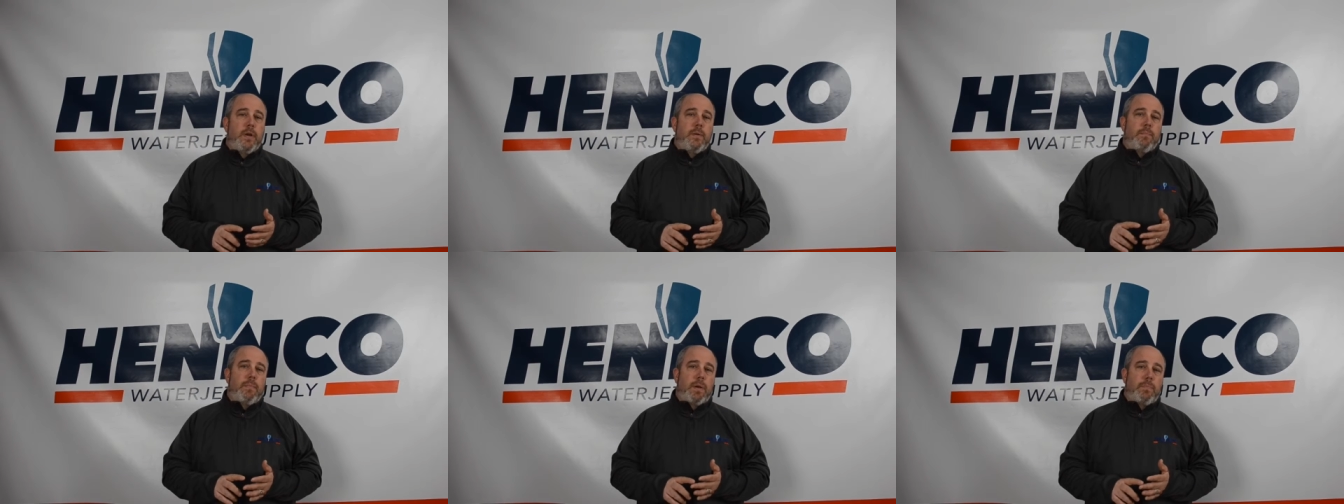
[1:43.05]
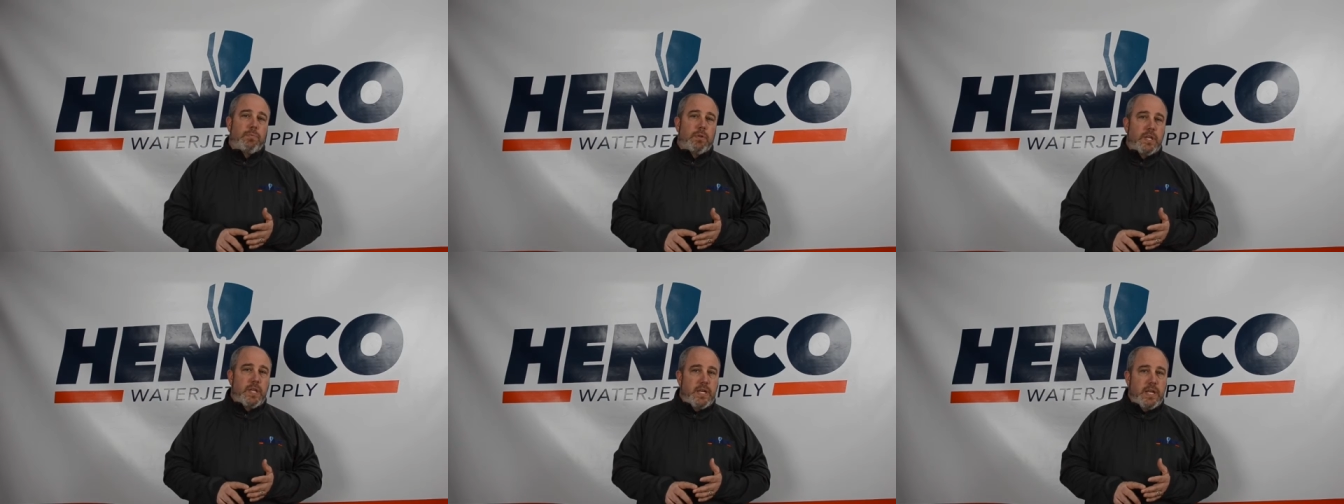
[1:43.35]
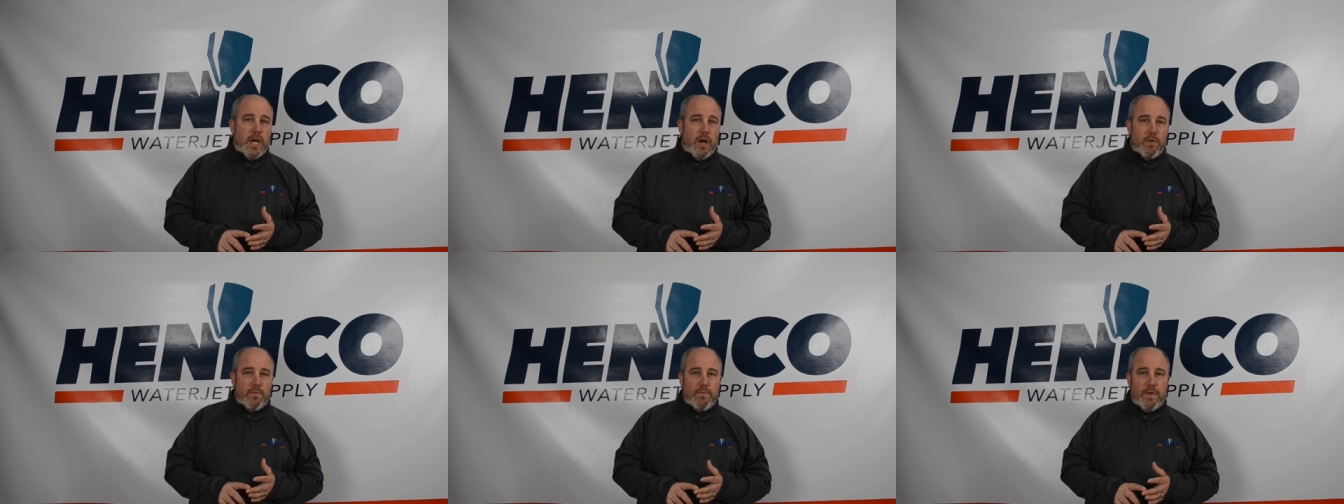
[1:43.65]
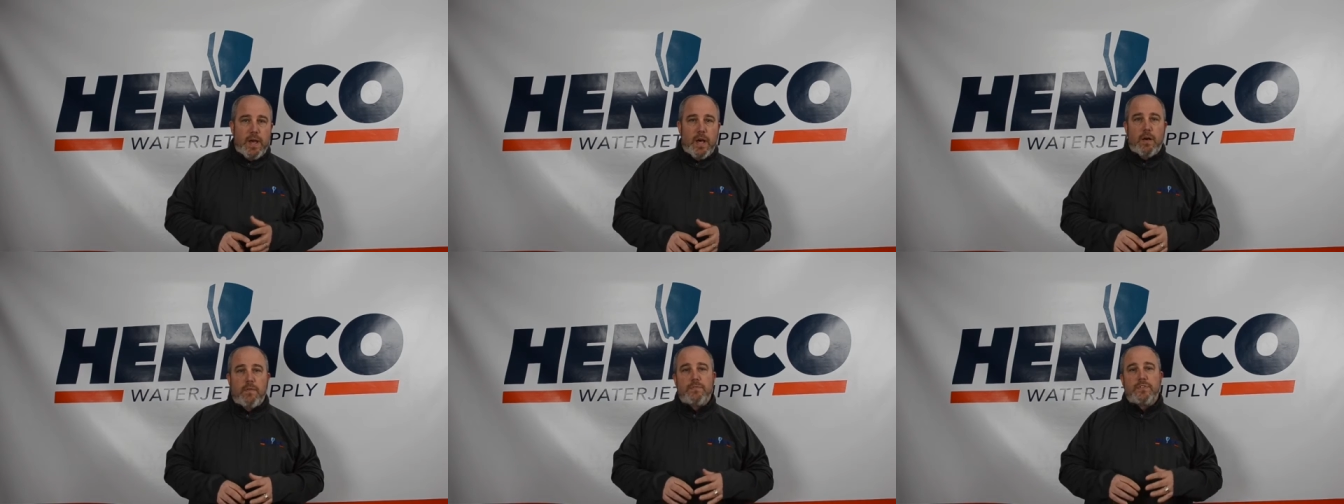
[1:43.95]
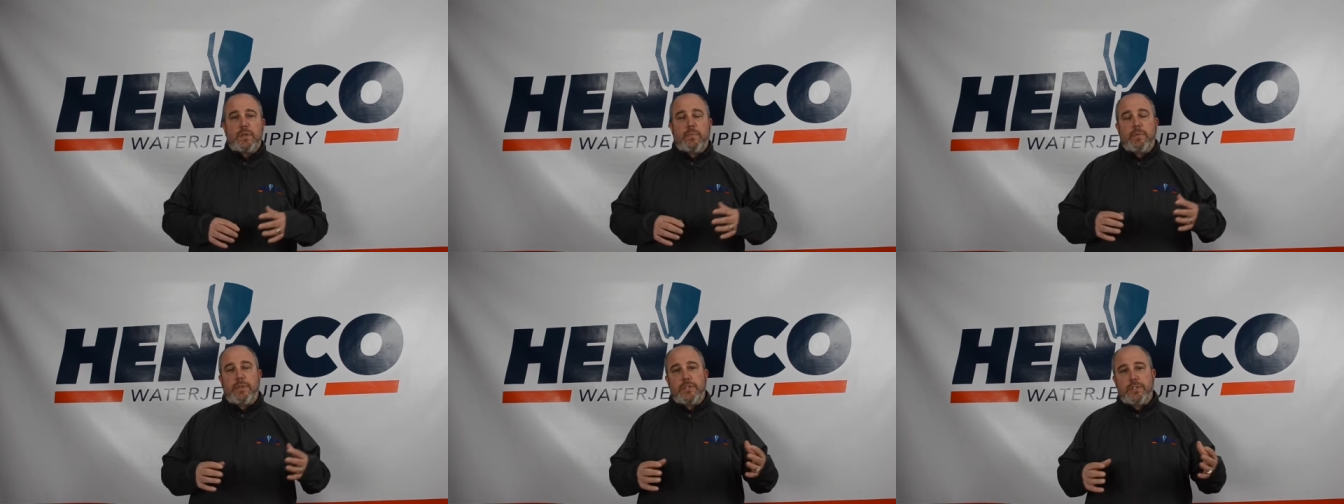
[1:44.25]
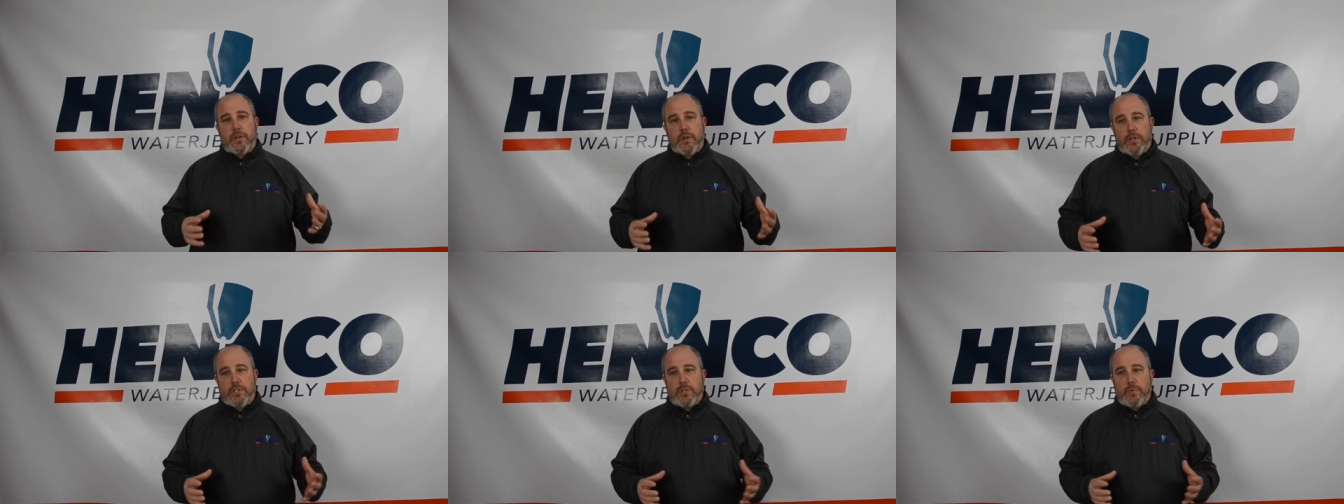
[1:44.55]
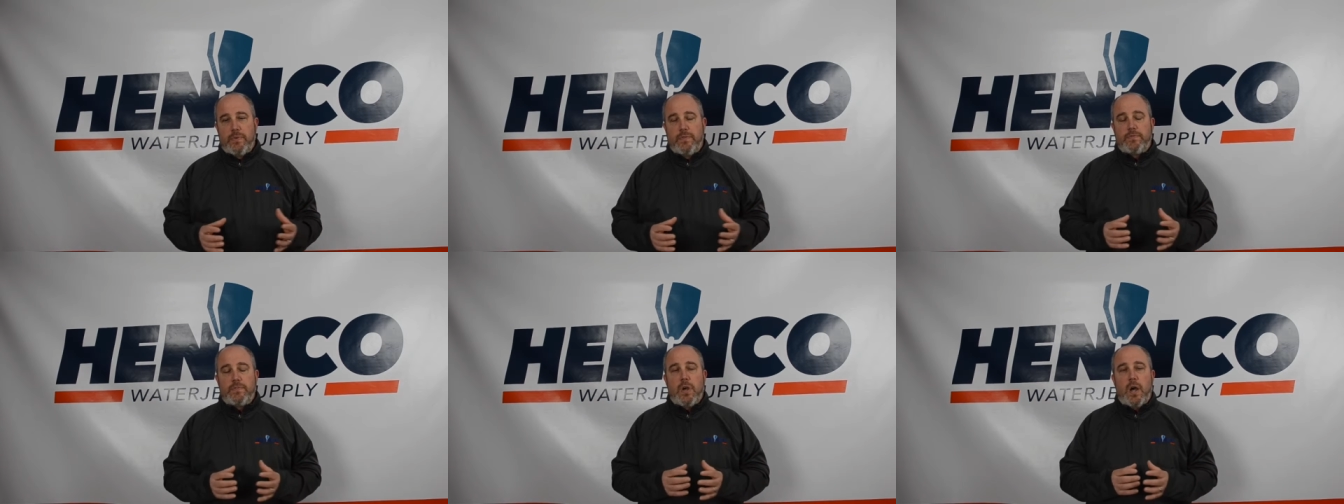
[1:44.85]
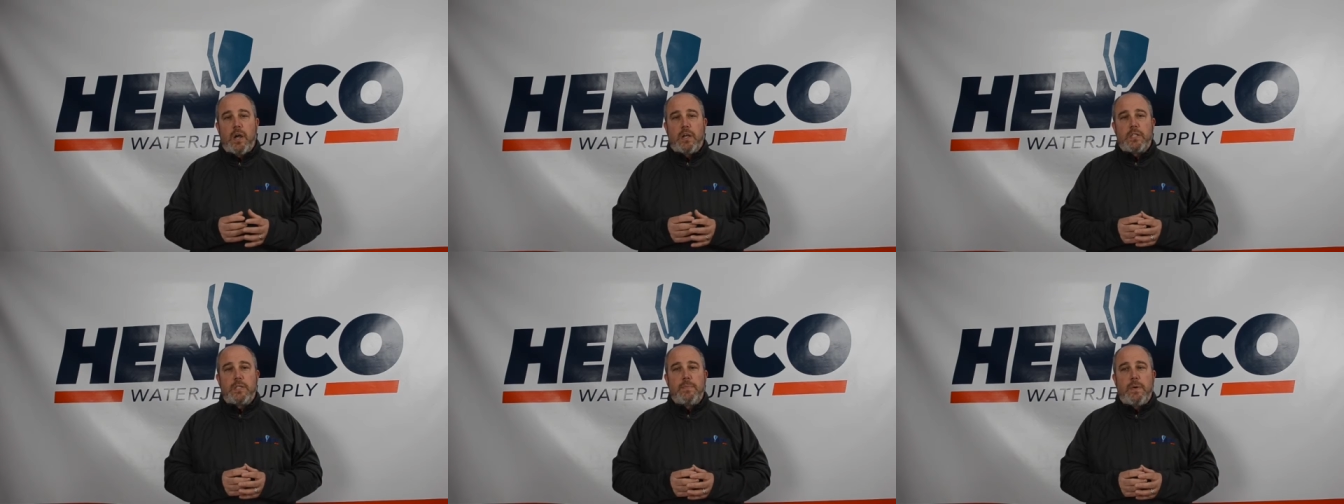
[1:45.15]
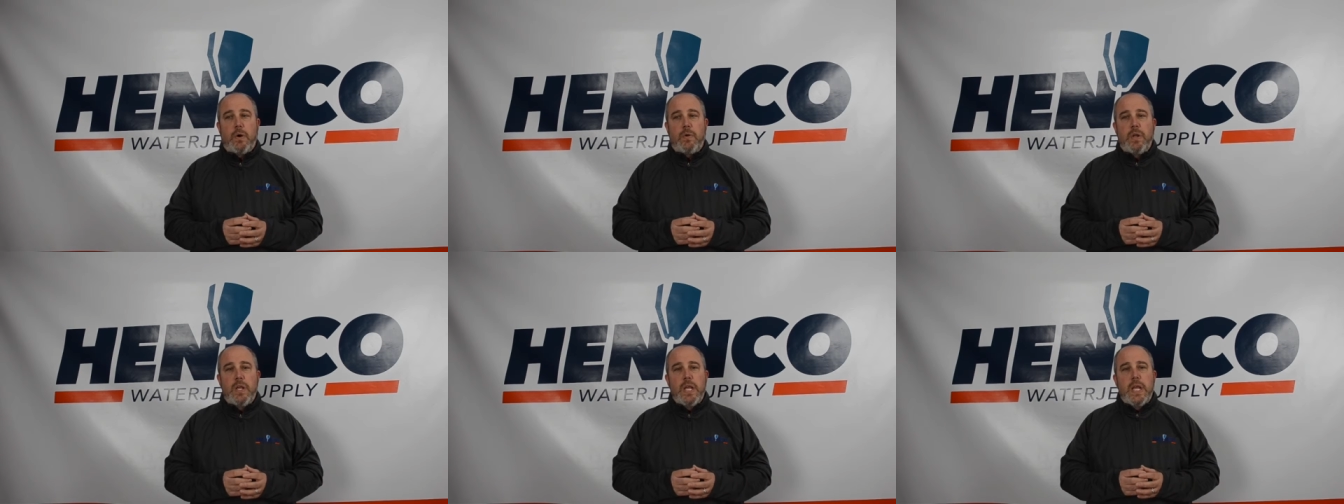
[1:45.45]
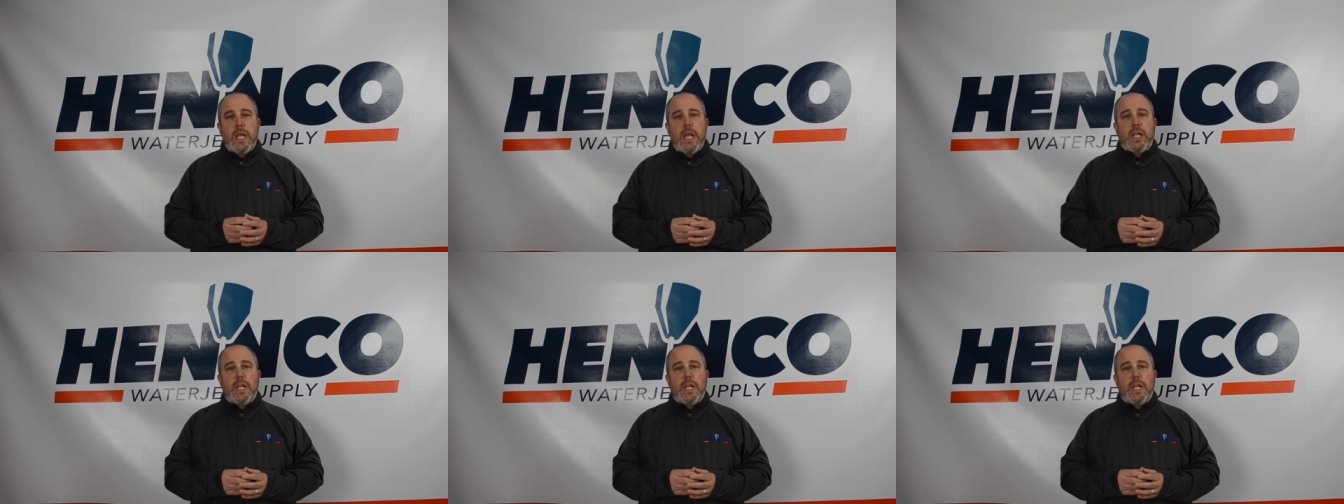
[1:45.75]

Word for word: my bleed down valve, some of these areas that we've talked about,